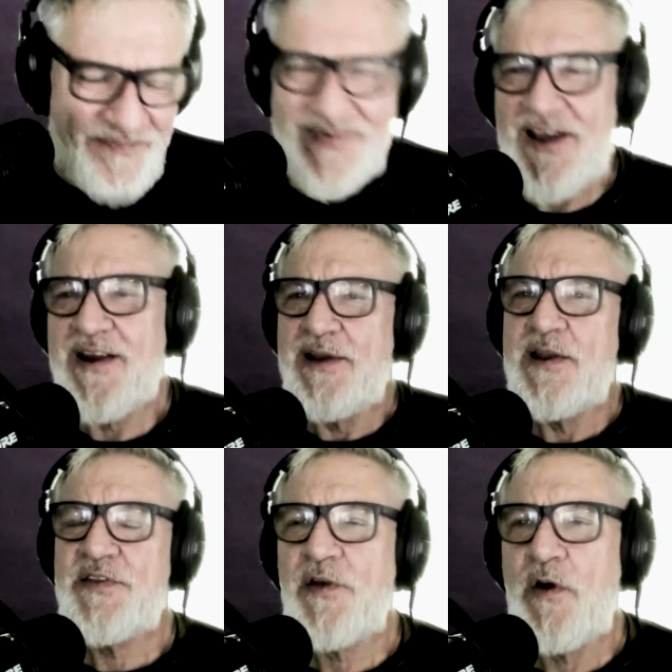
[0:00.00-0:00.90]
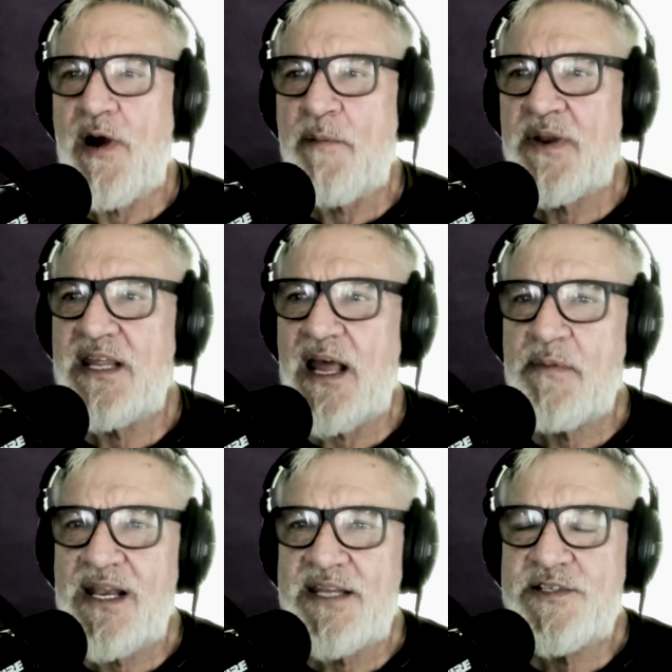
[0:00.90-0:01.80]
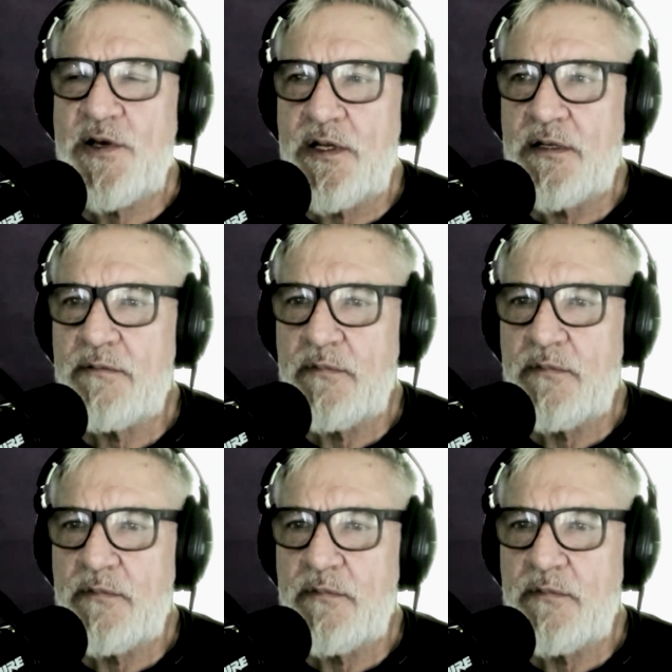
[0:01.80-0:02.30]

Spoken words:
right. So I'm going to let you go to,